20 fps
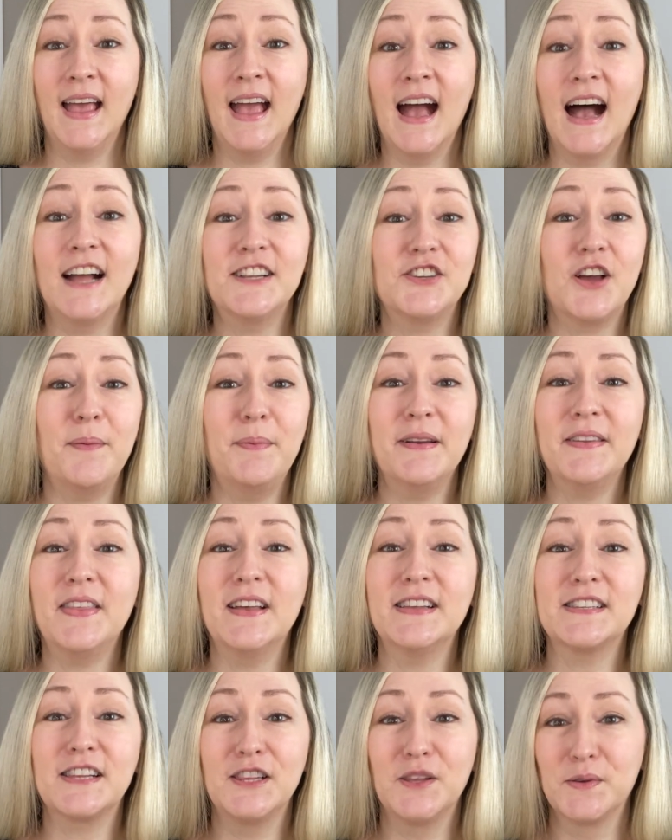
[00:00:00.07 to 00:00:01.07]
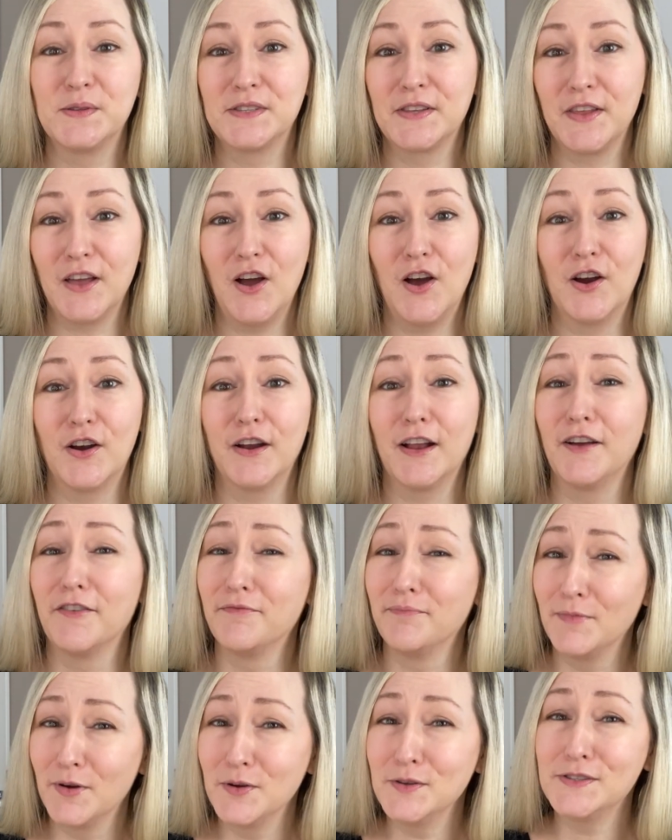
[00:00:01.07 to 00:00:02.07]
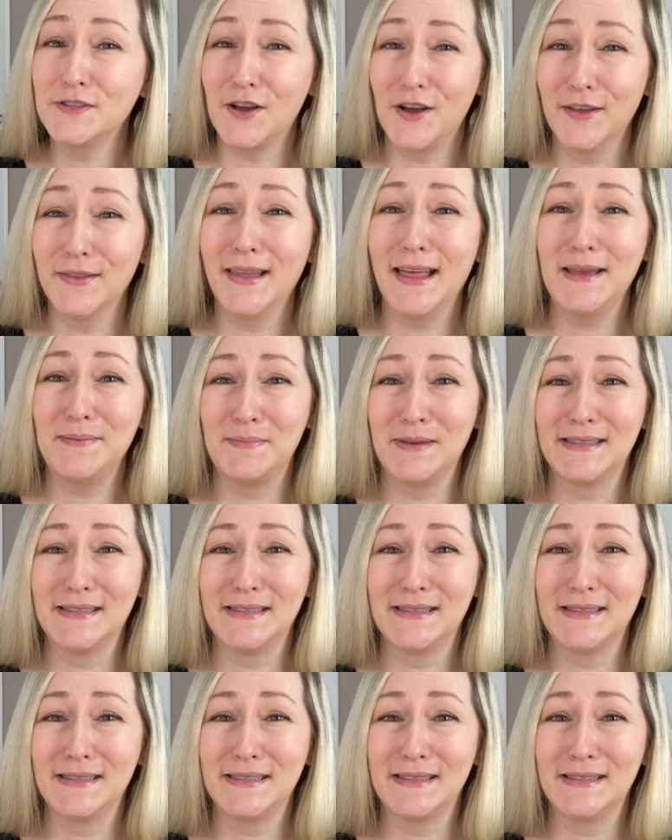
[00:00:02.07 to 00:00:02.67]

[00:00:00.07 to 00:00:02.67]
A topic that's close to the heart of most online